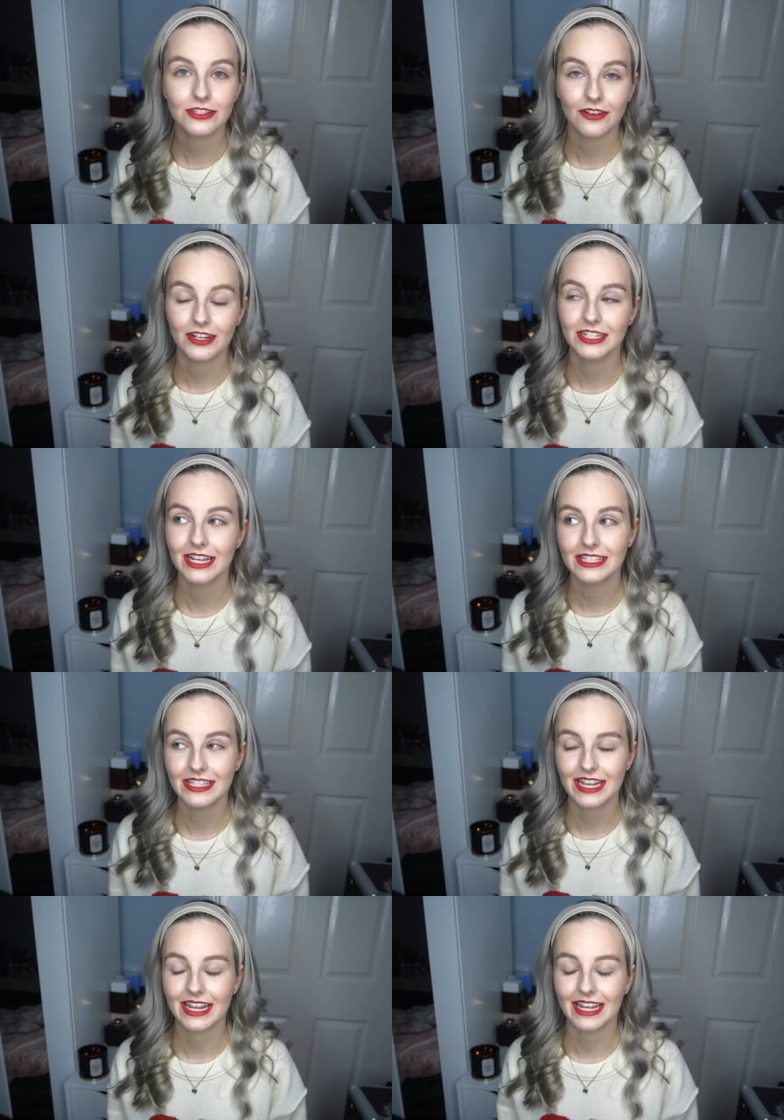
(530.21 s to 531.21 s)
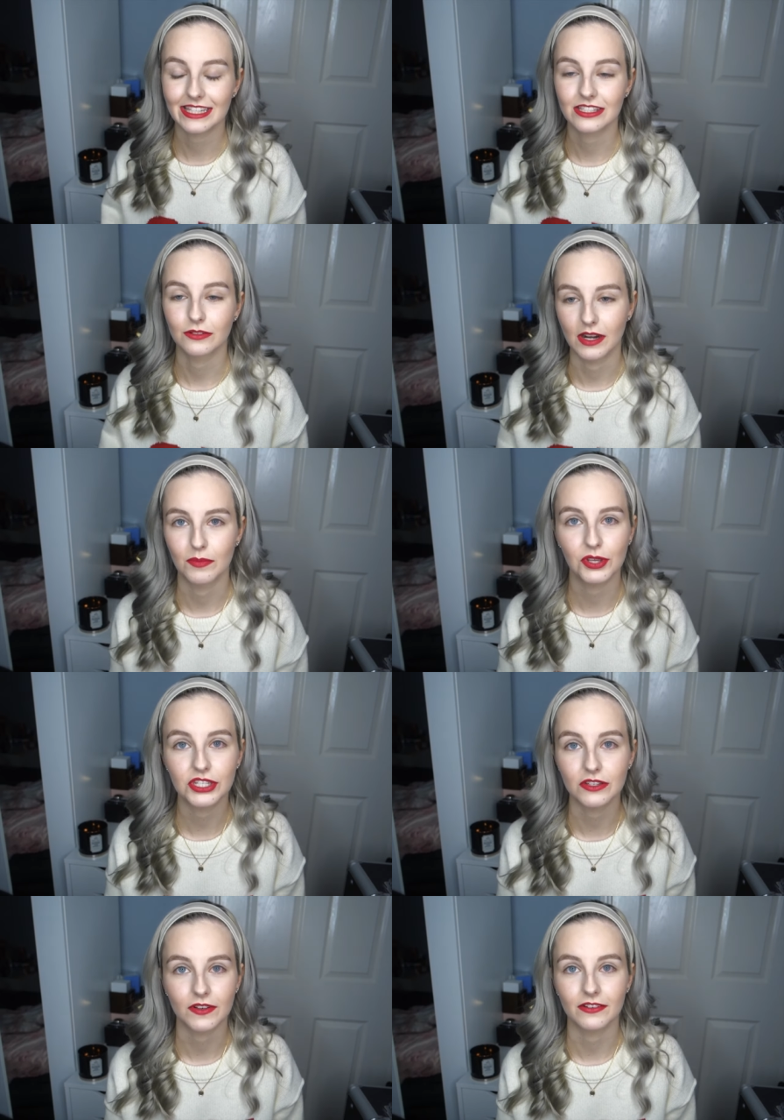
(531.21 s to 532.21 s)
So I tested it against the Rare
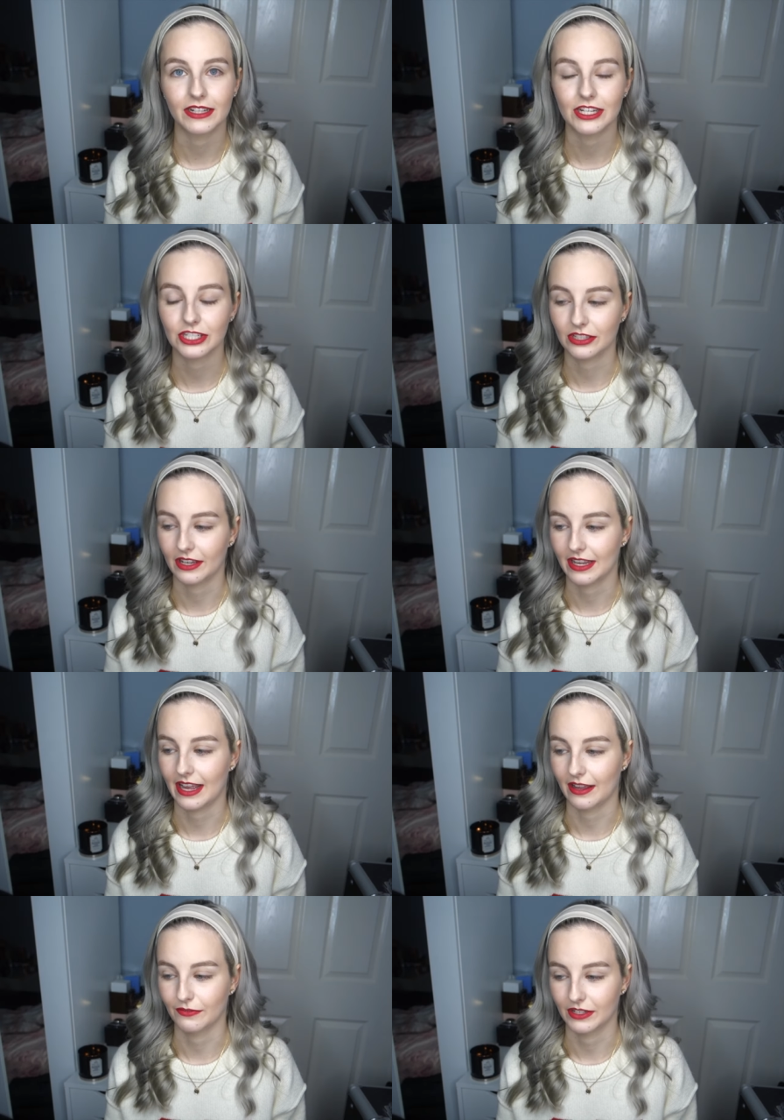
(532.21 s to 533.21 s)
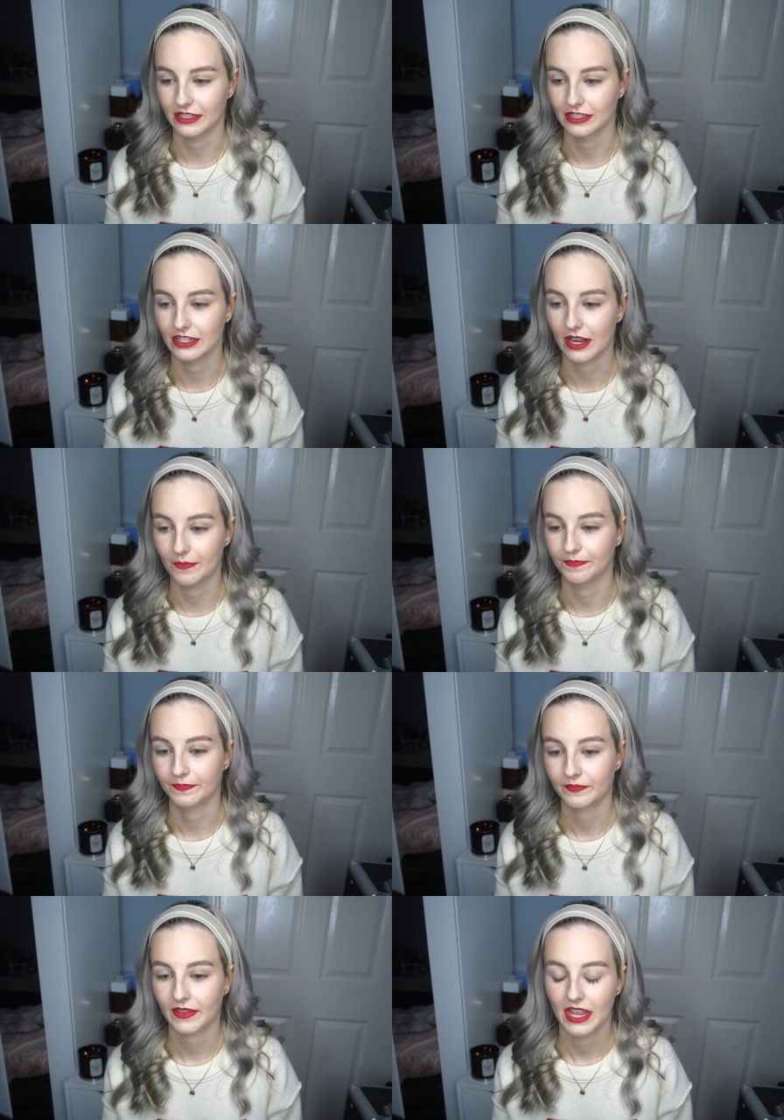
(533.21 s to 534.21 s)
Beauty foundation that I have and um,
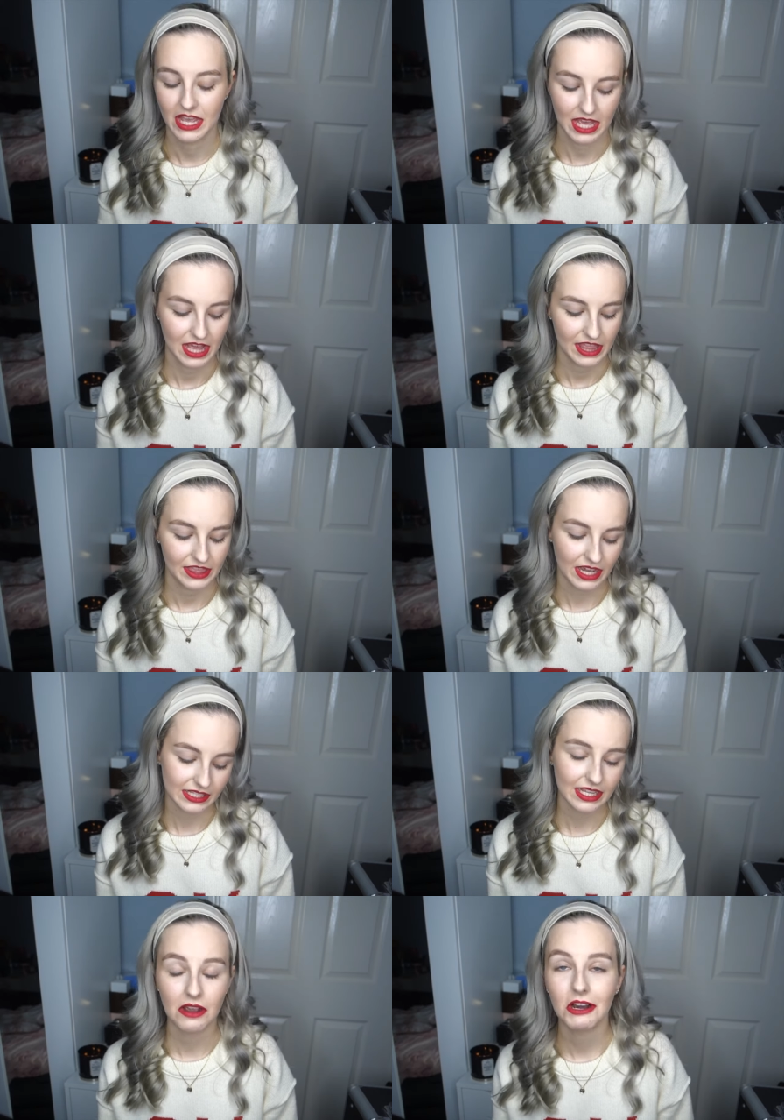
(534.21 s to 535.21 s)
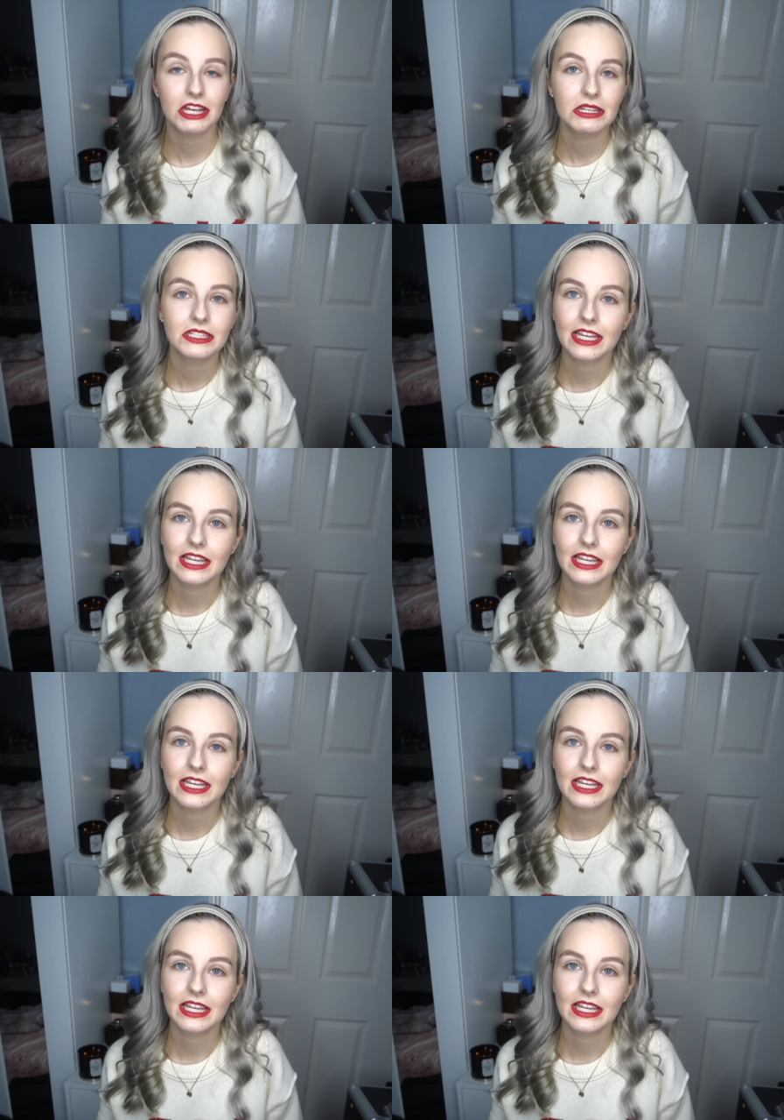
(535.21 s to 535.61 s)
that's how I